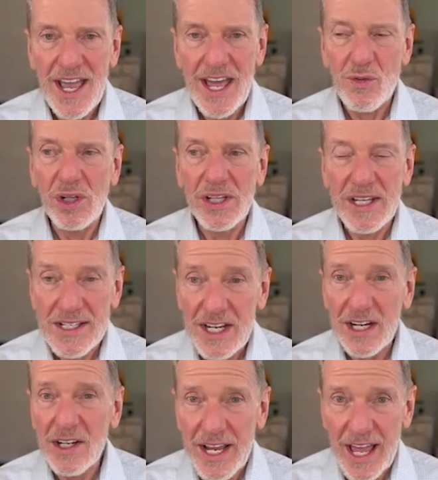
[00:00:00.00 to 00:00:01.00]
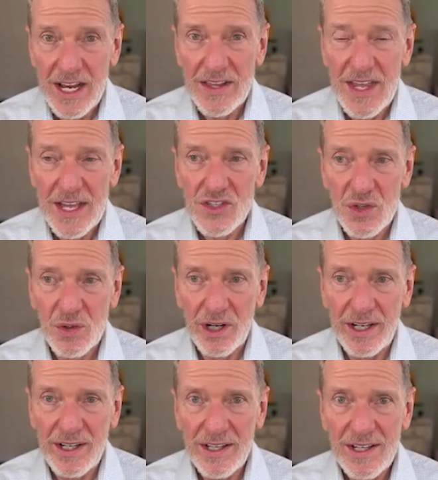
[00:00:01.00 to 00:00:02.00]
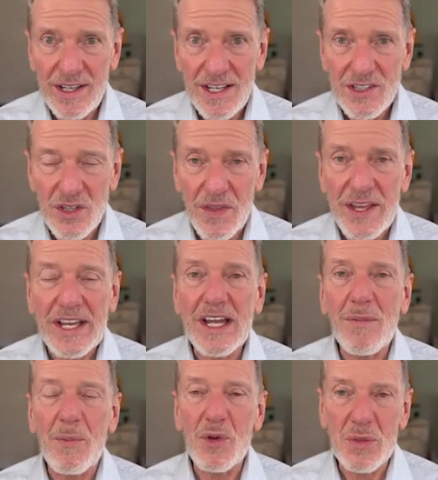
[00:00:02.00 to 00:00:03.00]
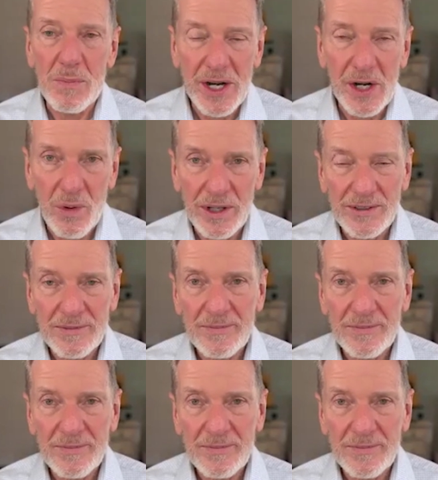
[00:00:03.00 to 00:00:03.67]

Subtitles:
and really interrogating that story so they could come up with a better one.